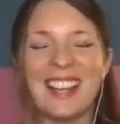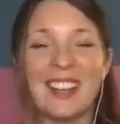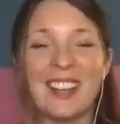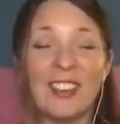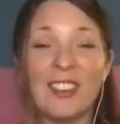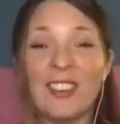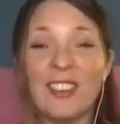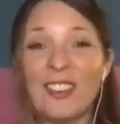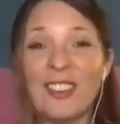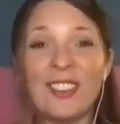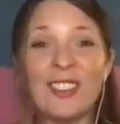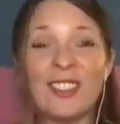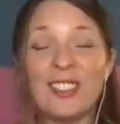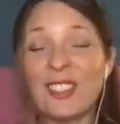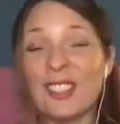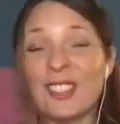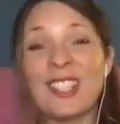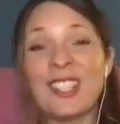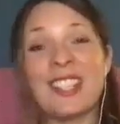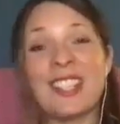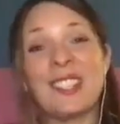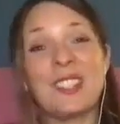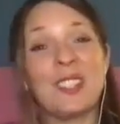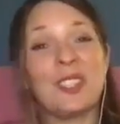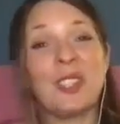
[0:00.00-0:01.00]
or
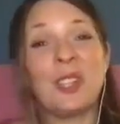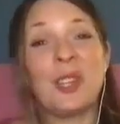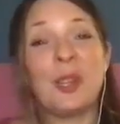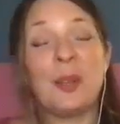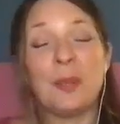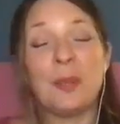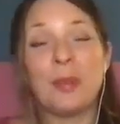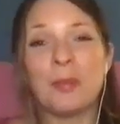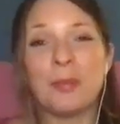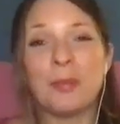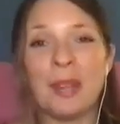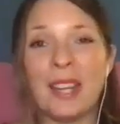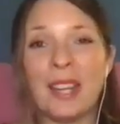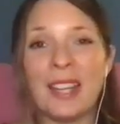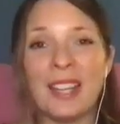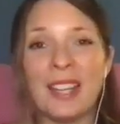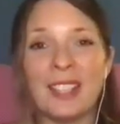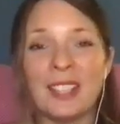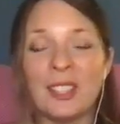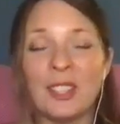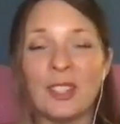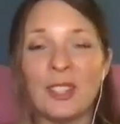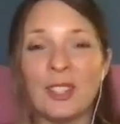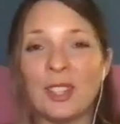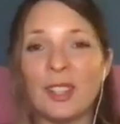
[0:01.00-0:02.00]
just as a human
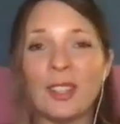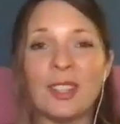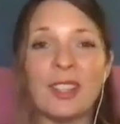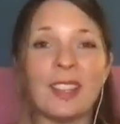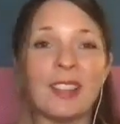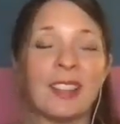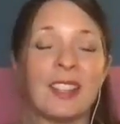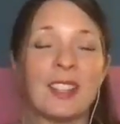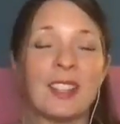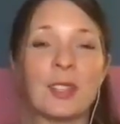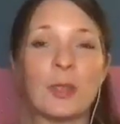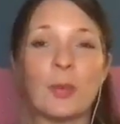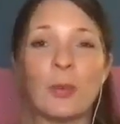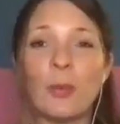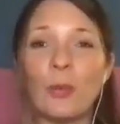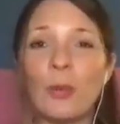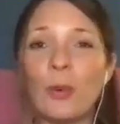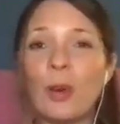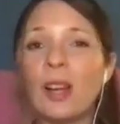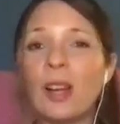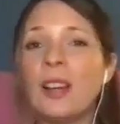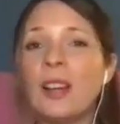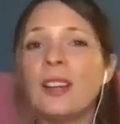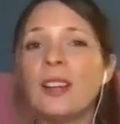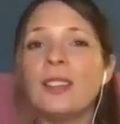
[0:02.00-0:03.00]
being, you know that there's a
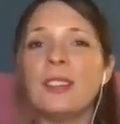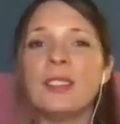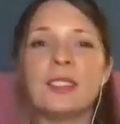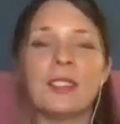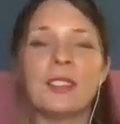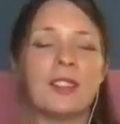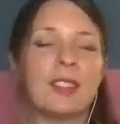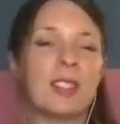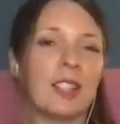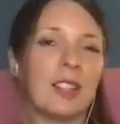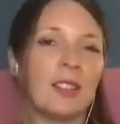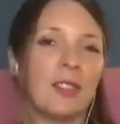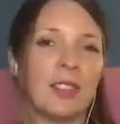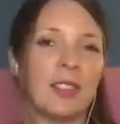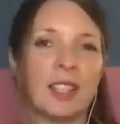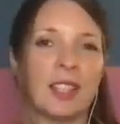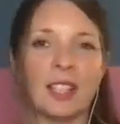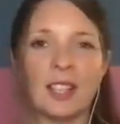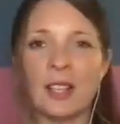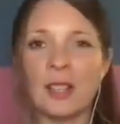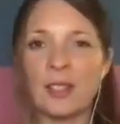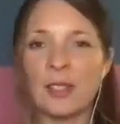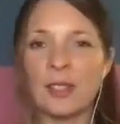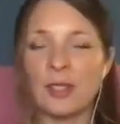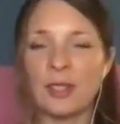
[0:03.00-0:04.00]
world of stuff that
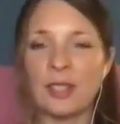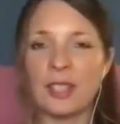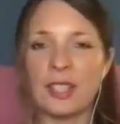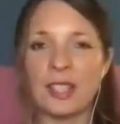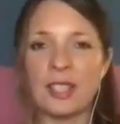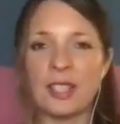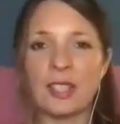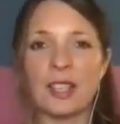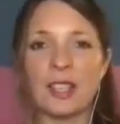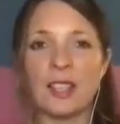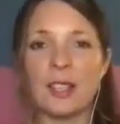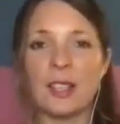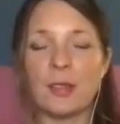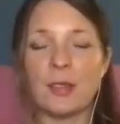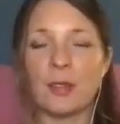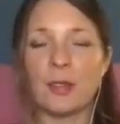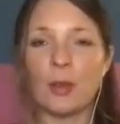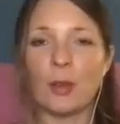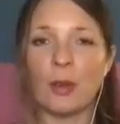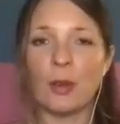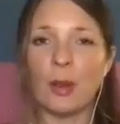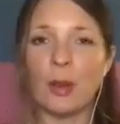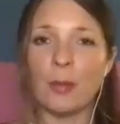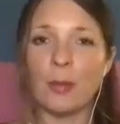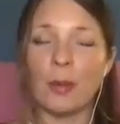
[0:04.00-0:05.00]
goes on inside of
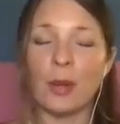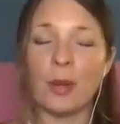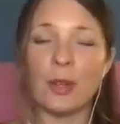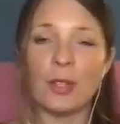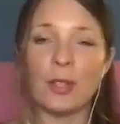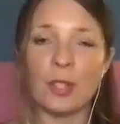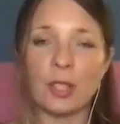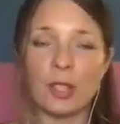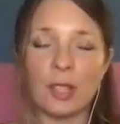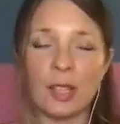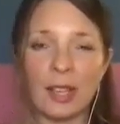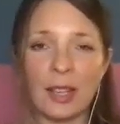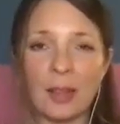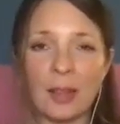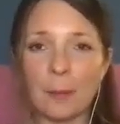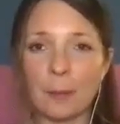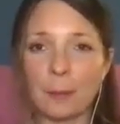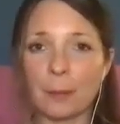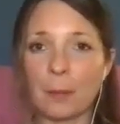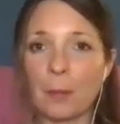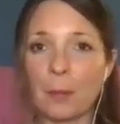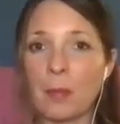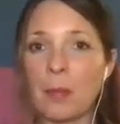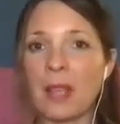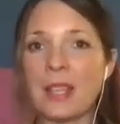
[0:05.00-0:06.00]
you emotionally,
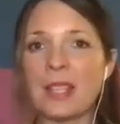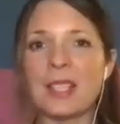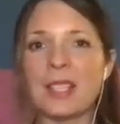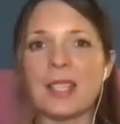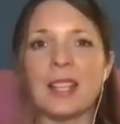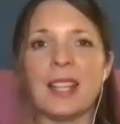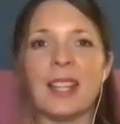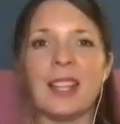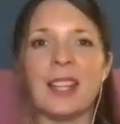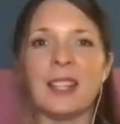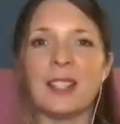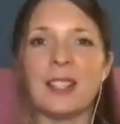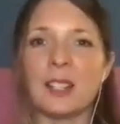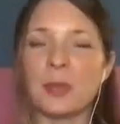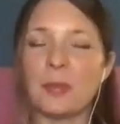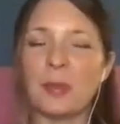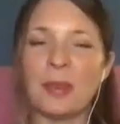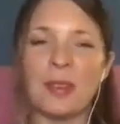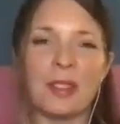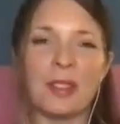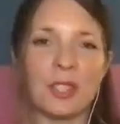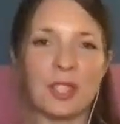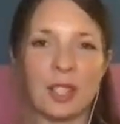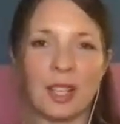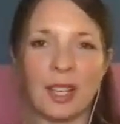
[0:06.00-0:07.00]
mentally,
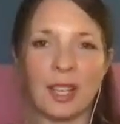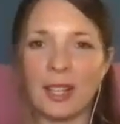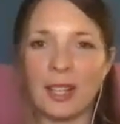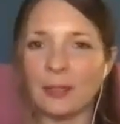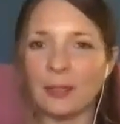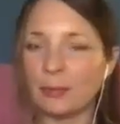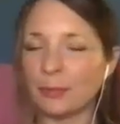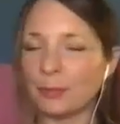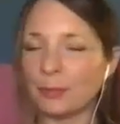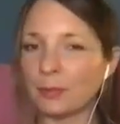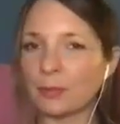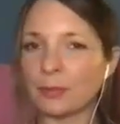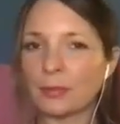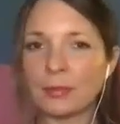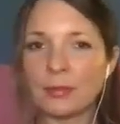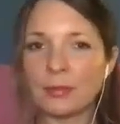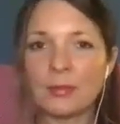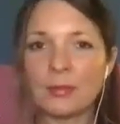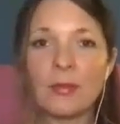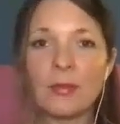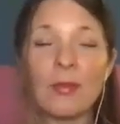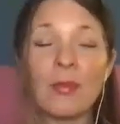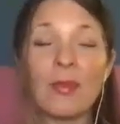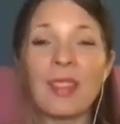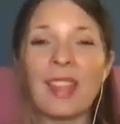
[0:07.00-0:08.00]
spiritually,
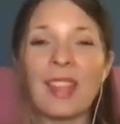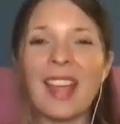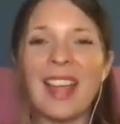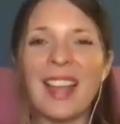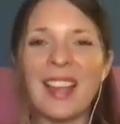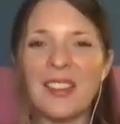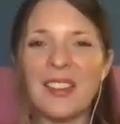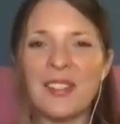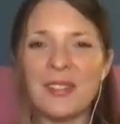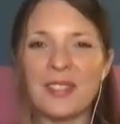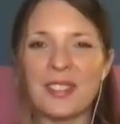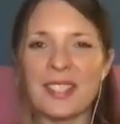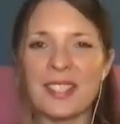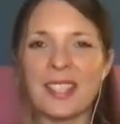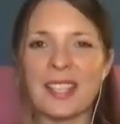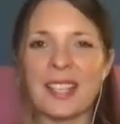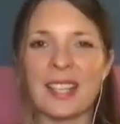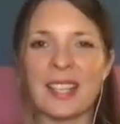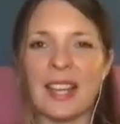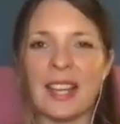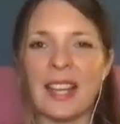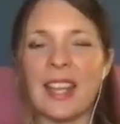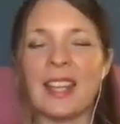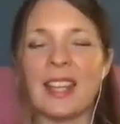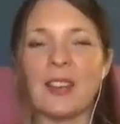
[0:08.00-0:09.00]
and
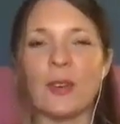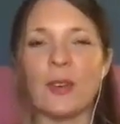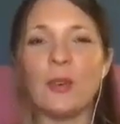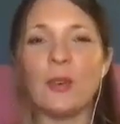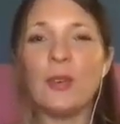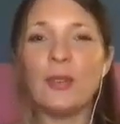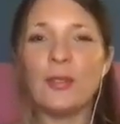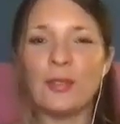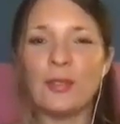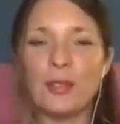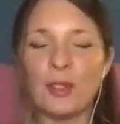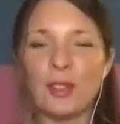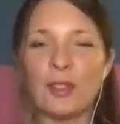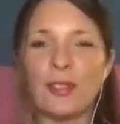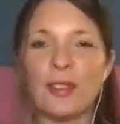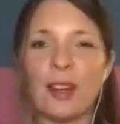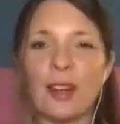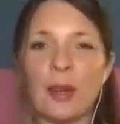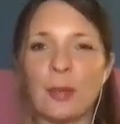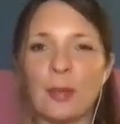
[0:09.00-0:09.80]
physically, all 4 of our